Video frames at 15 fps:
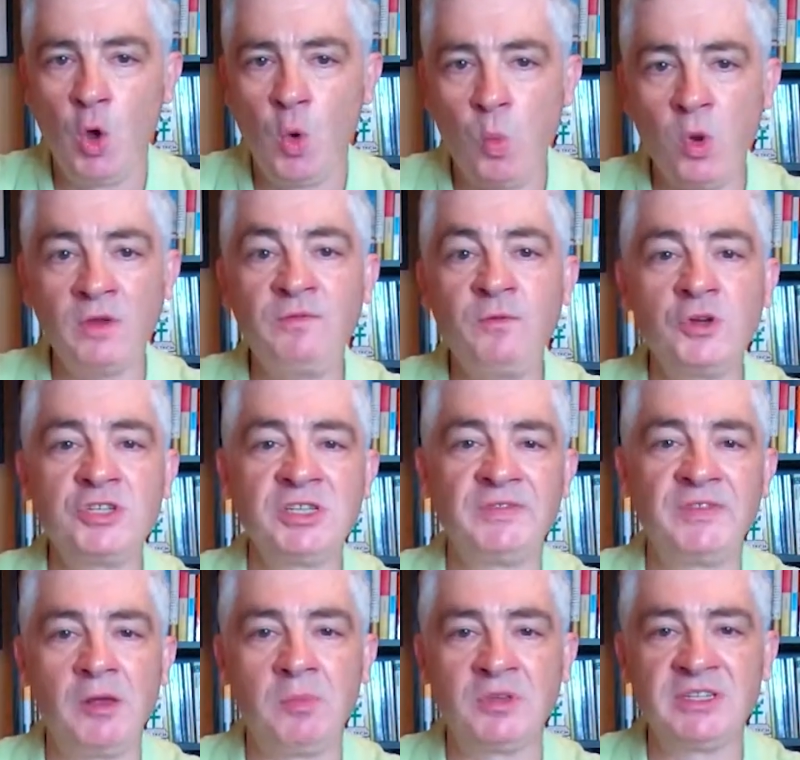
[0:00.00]
WorldForge is
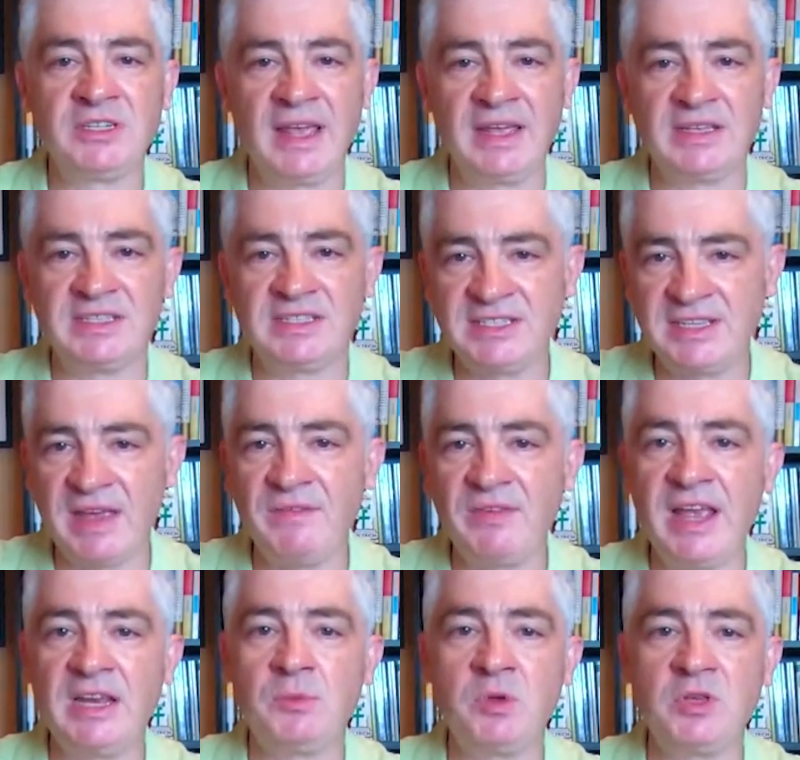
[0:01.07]
available today in 7
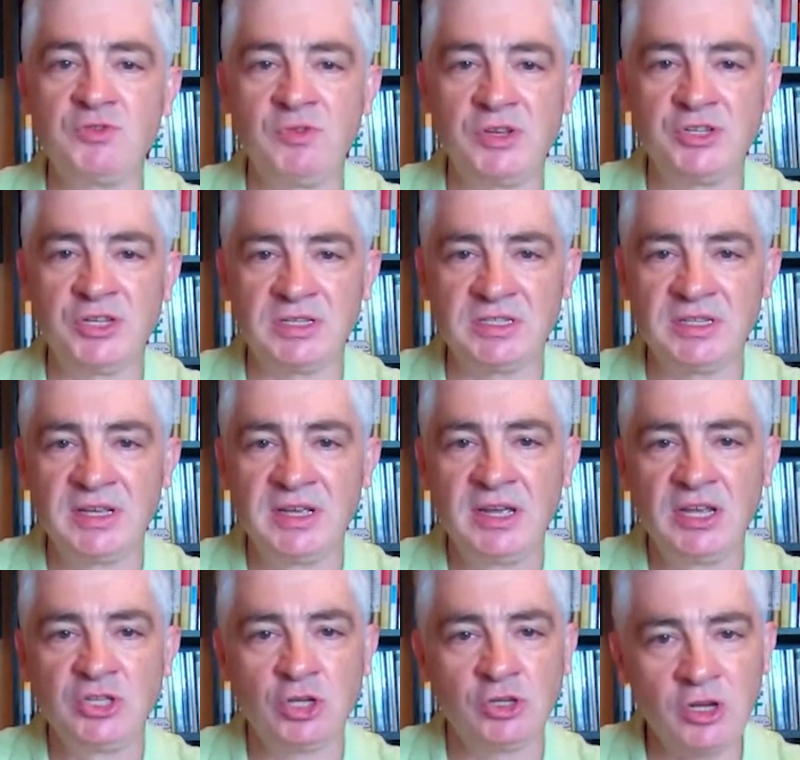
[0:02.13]
AWS regions.
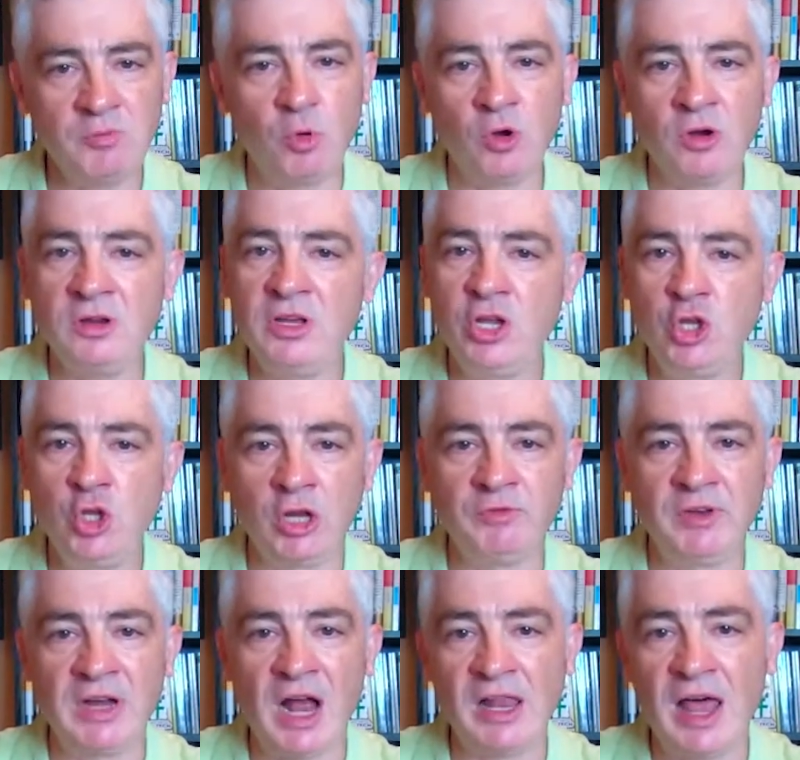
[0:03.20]
To learn more, you can
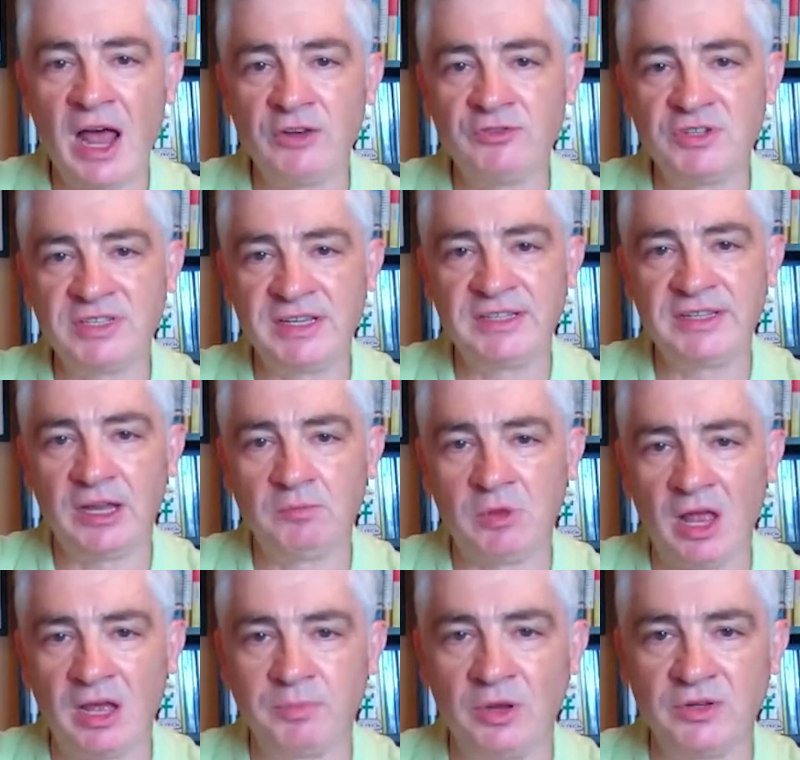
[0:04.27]
read Alejandra's detailed
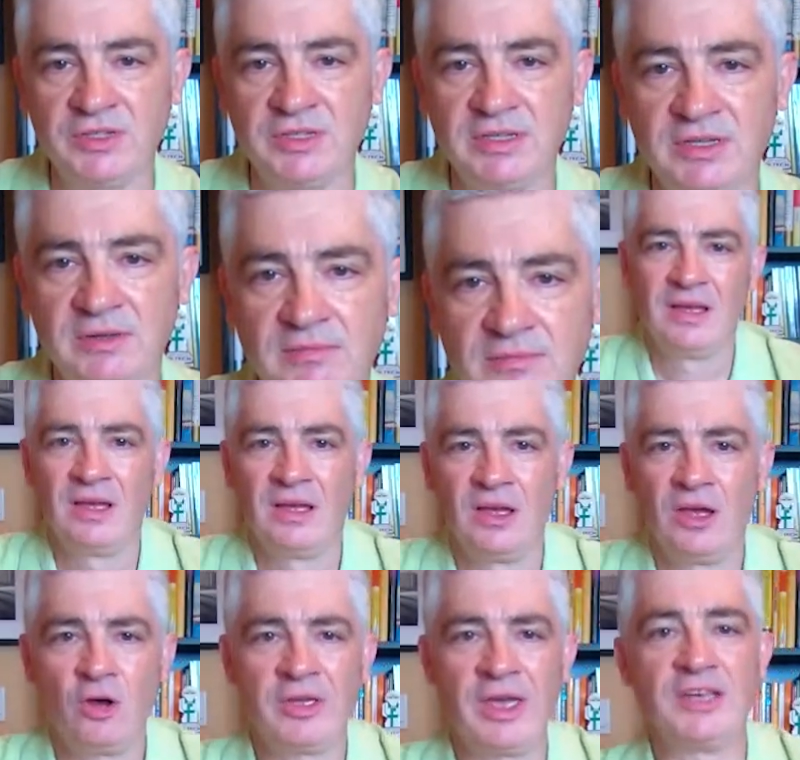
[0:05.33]
blog post.
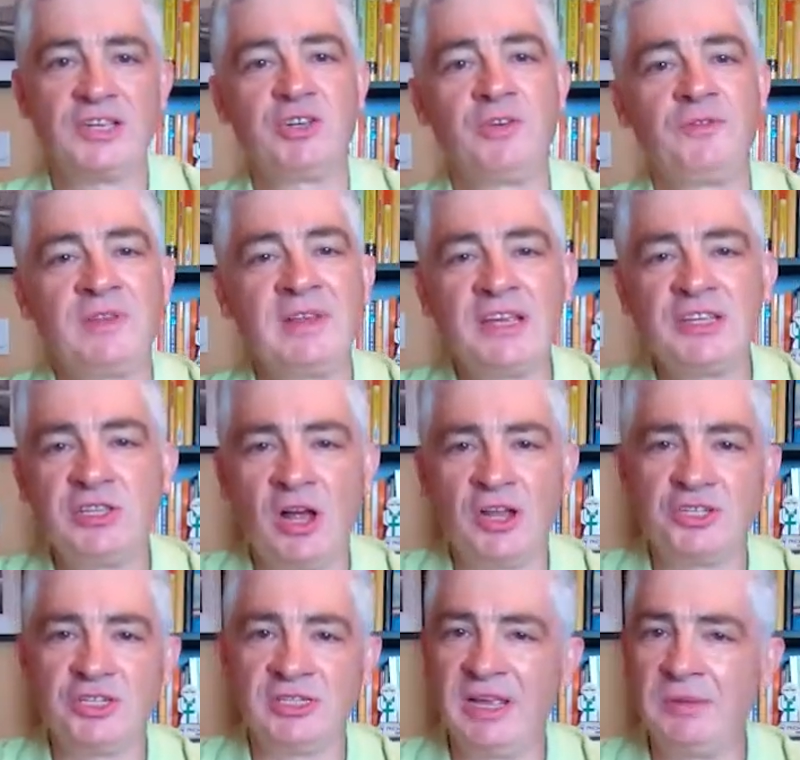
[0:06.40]
Okay, so for the next
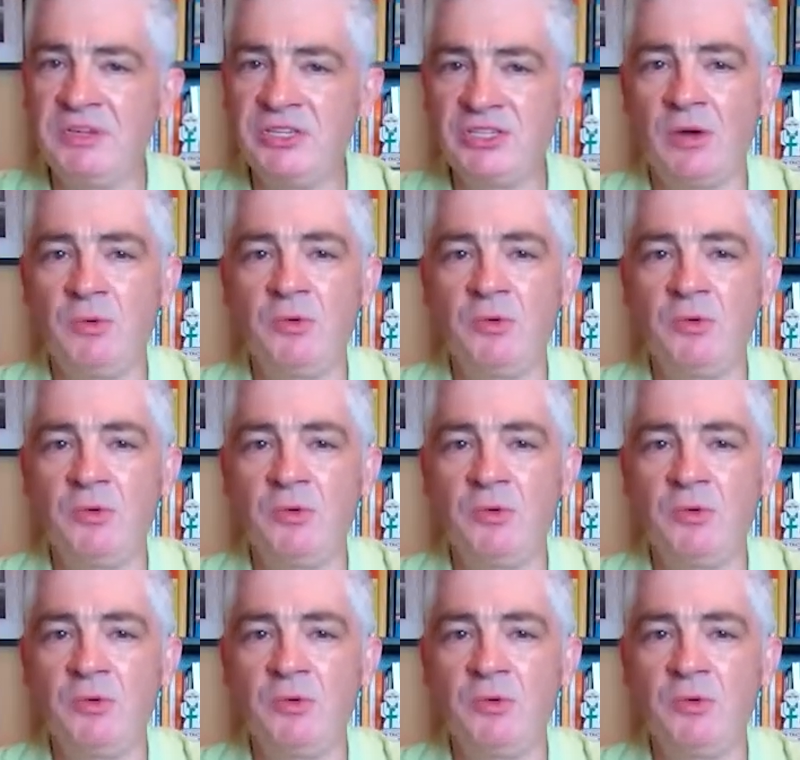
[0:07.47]
launch, let me start